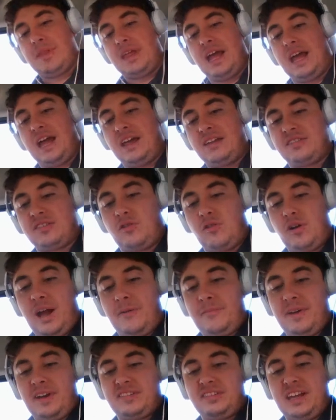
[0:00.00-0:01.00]
has
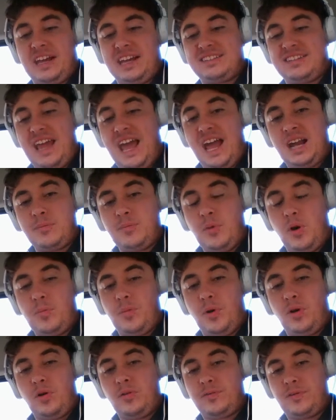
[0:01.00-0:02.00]
graphics like Tecmo
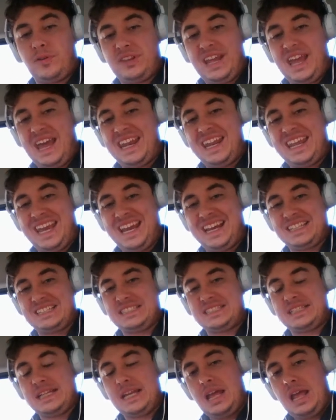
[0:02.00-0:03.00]
Bowl for the
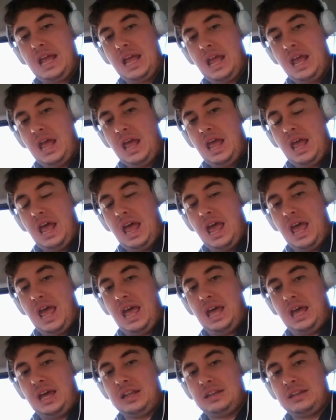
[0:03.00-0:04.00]
NES,
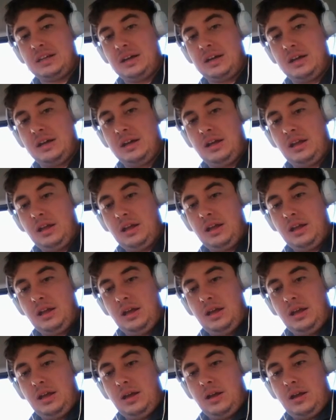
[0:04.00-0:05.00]
and uh,
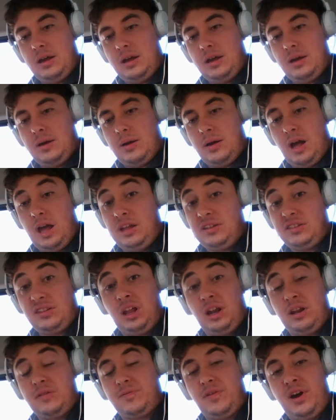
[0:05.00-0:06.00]
it's a
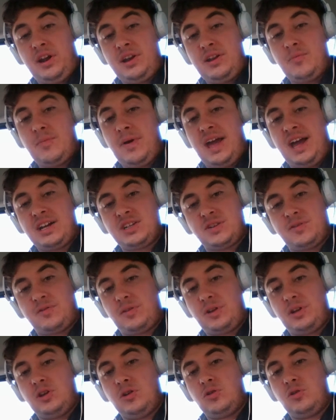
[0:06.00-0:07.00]
lot of fun. You manage a,
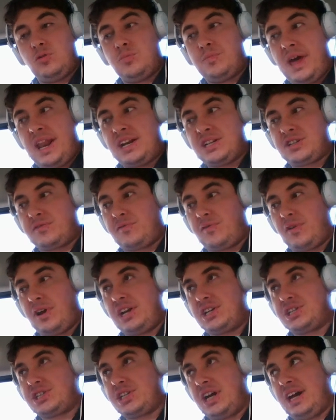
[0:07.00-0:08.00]
you manage a
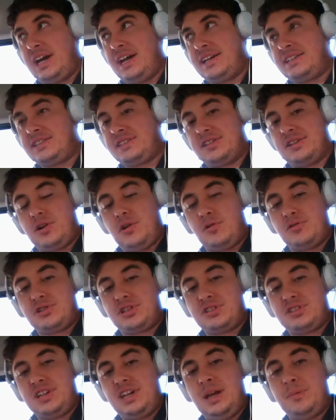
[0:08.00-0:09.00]
franchise, you coach
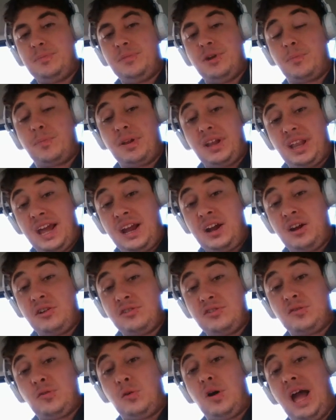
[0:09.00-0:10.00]
a team, your
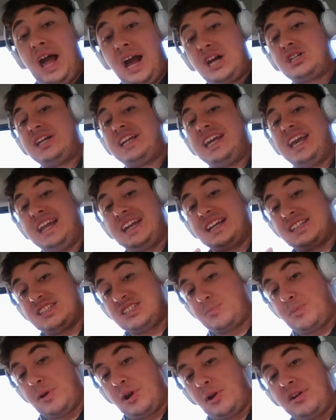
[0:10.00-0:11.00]
players will actually gain
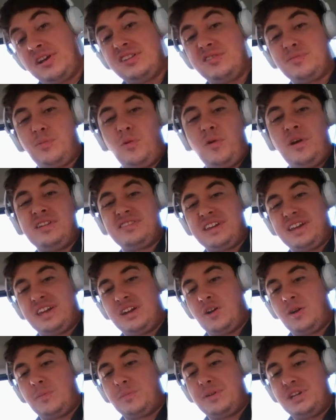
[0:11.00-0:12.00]
experience points like
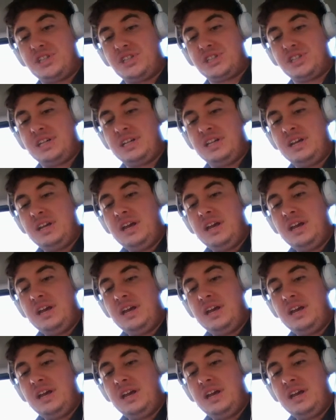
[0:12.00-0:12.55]
an RPG.